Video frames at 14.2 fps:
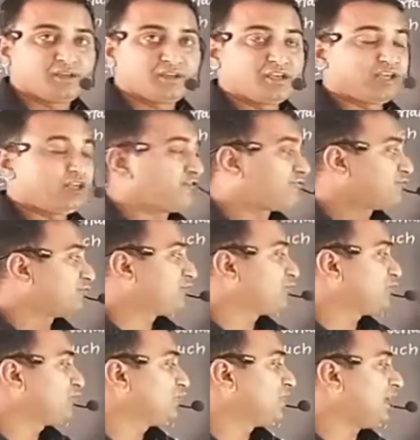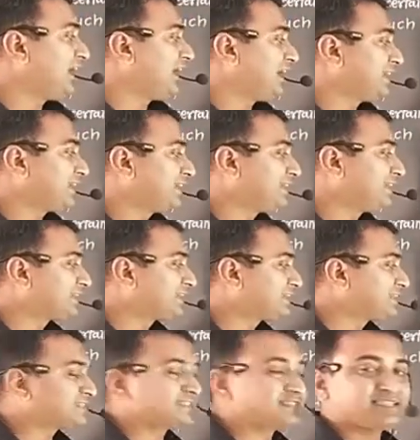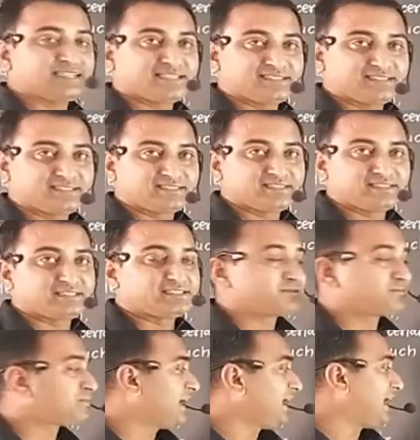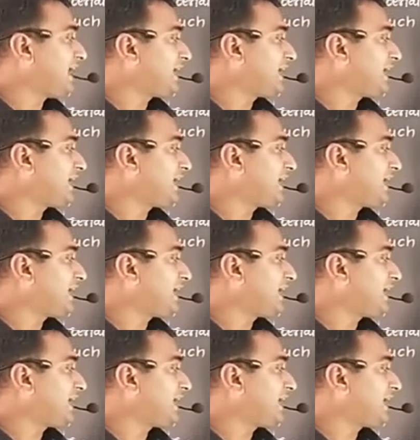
if you are increasing the resistance by